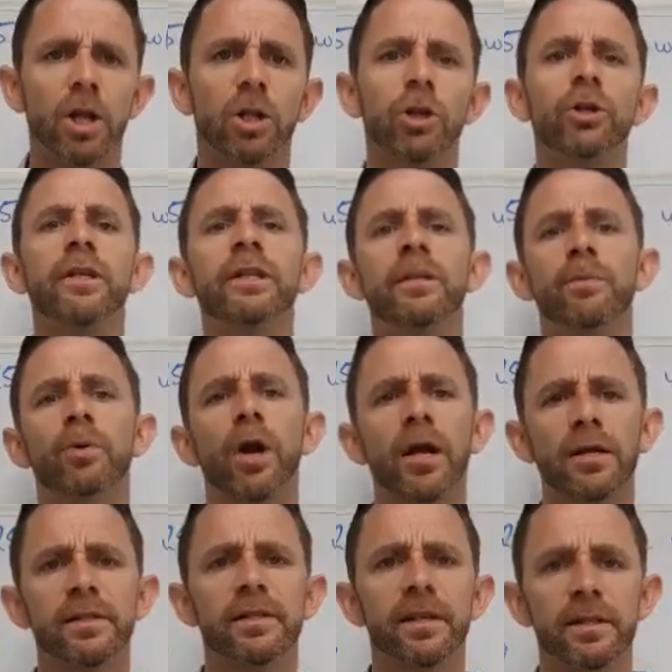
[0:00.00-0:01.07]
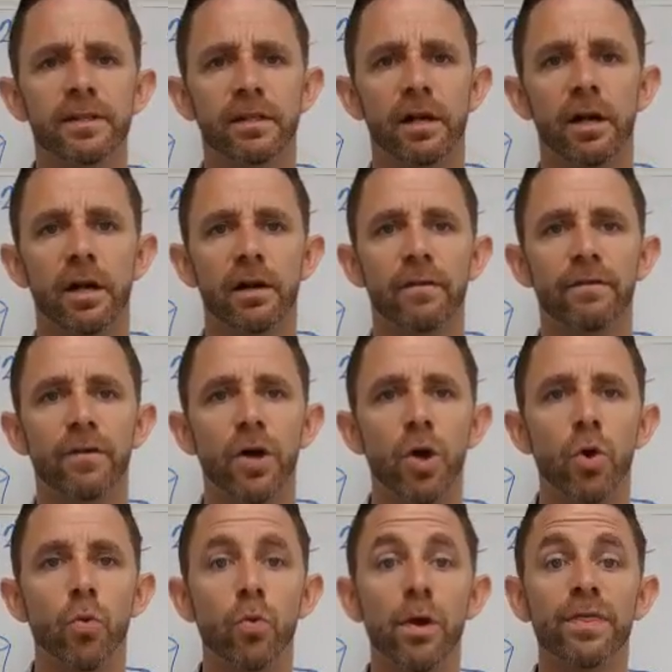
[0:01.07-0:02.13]
Learning the process of
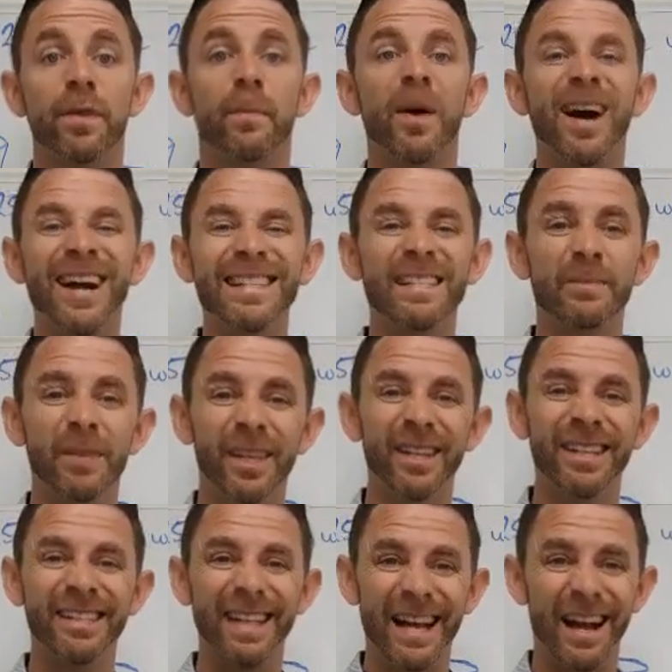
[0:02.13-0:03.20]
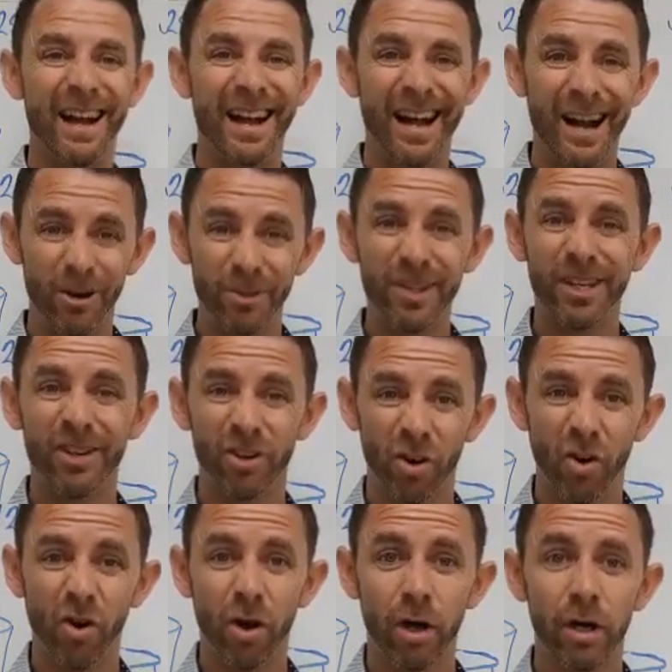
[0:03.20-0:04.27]
what the possibilities out there
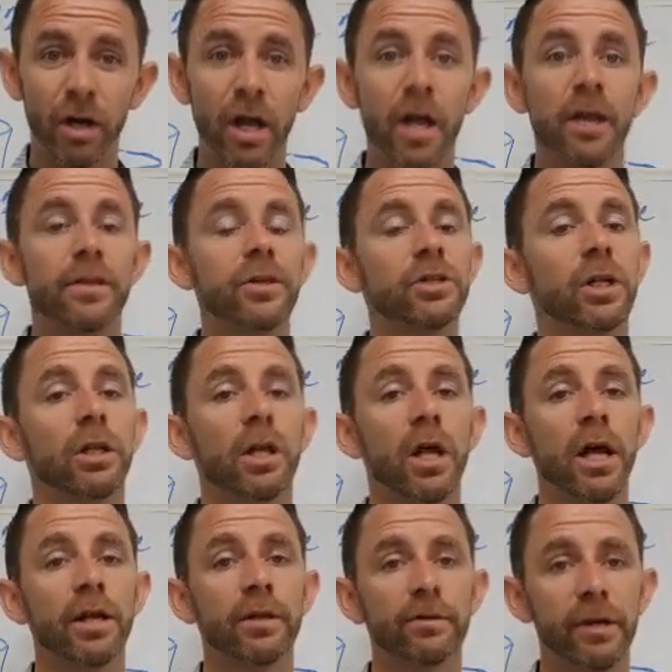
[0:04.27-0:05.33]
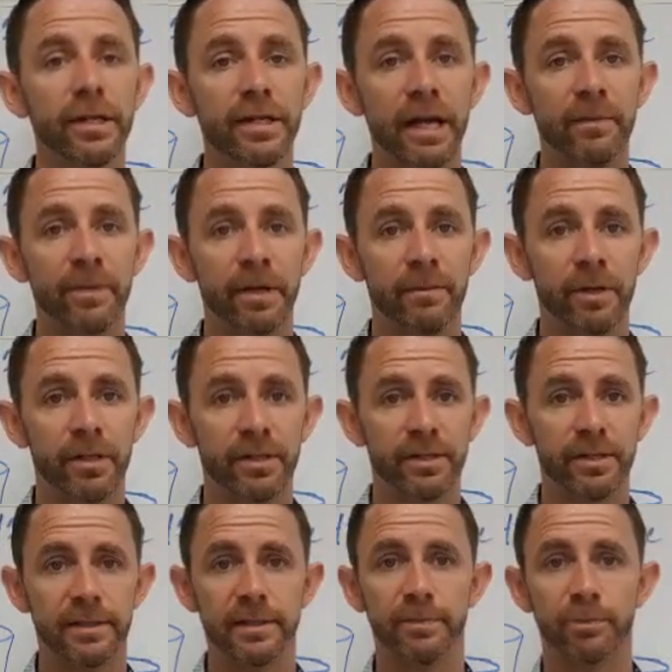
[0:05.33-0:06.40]
are. There's a lot of great down payment
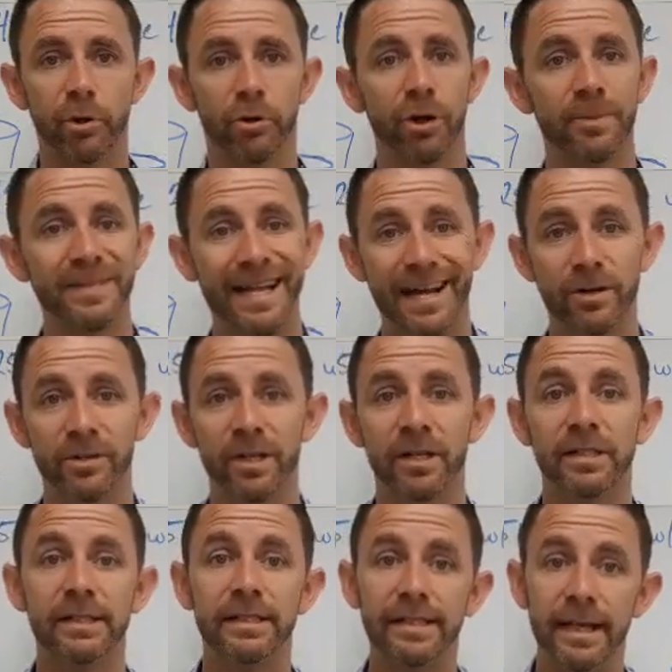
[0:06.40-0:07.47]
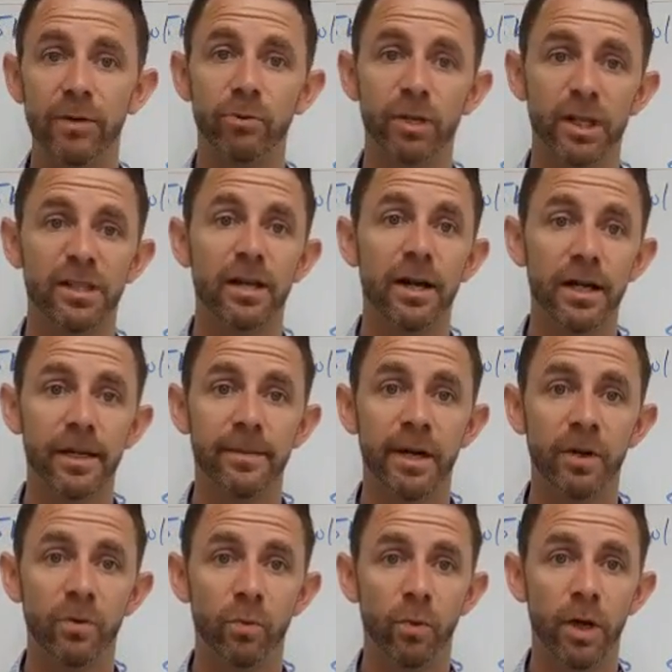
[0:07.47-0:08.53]
assistance programs out there, and today we're going to talk
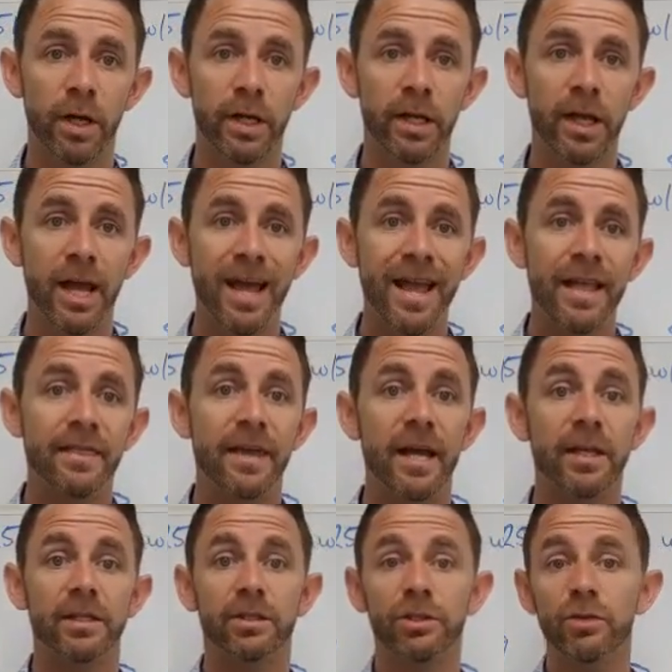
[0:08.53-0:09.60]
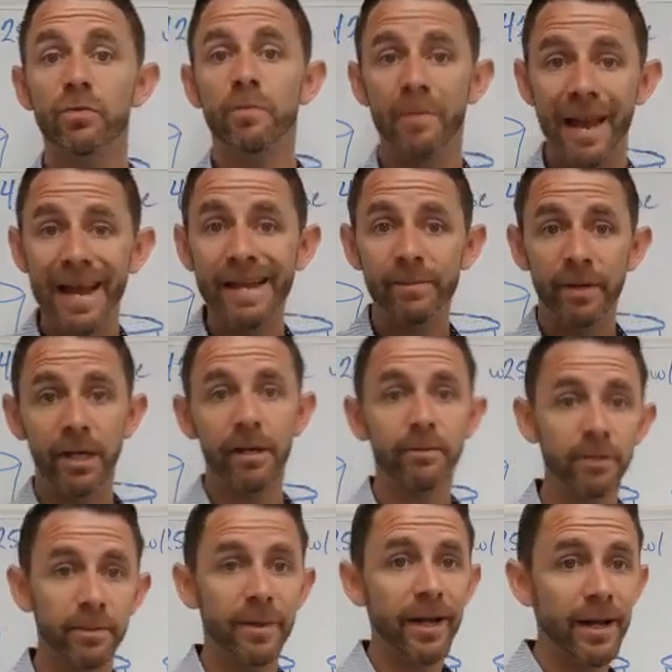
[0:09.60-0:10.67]
about one that you may be
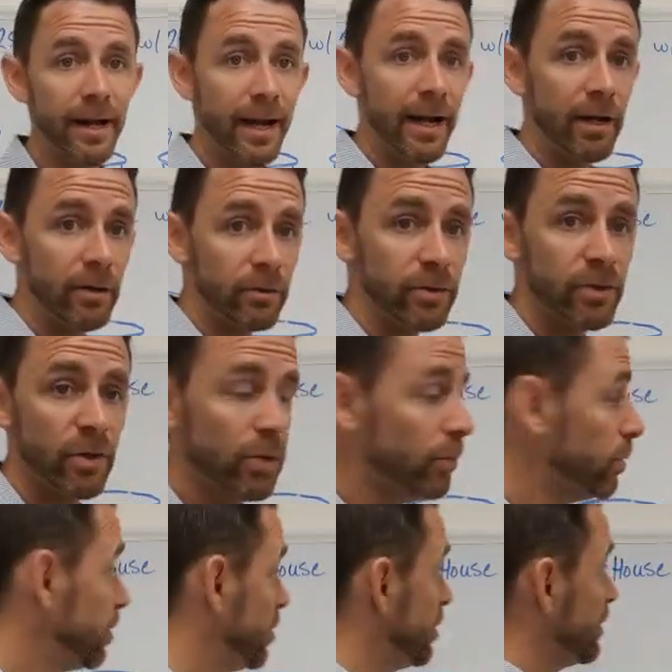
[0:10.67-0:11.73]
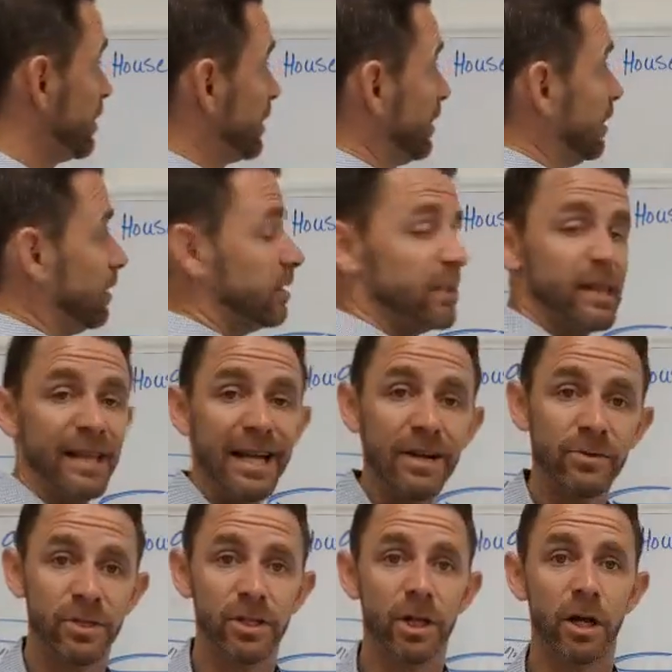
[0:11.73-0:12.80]
able to buy a house with just as little as
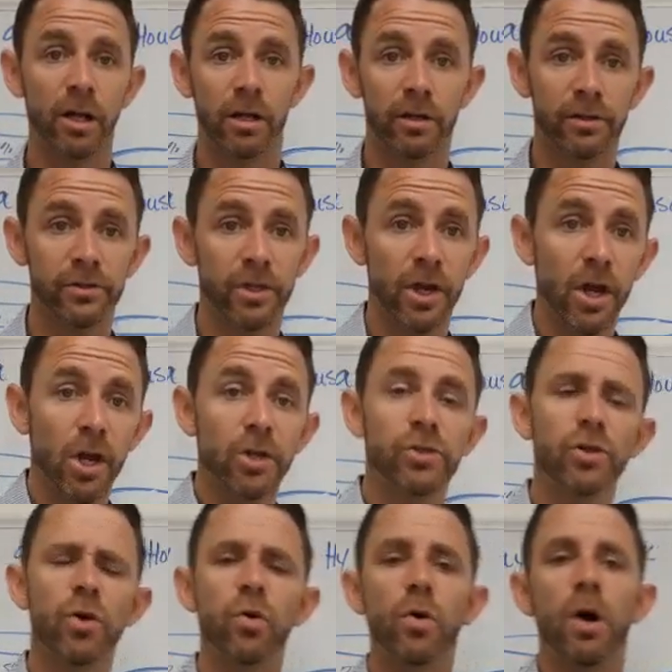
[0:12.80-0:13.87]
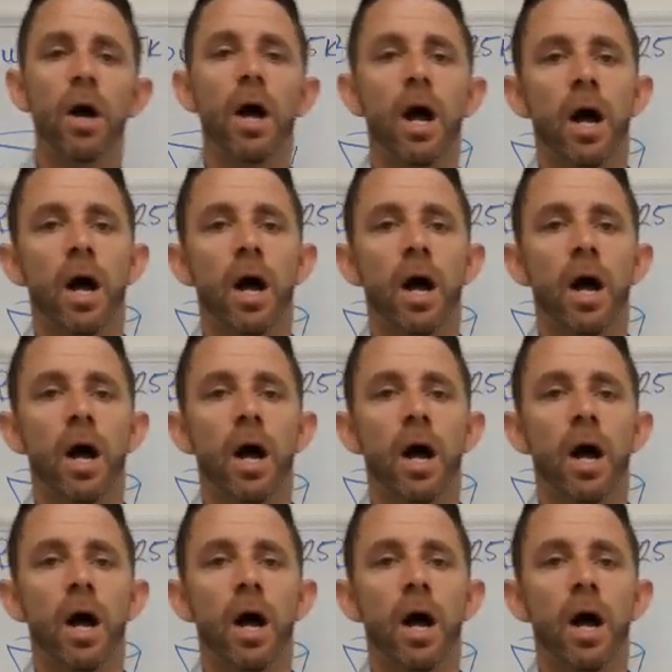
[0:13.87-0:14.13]
$1,000. So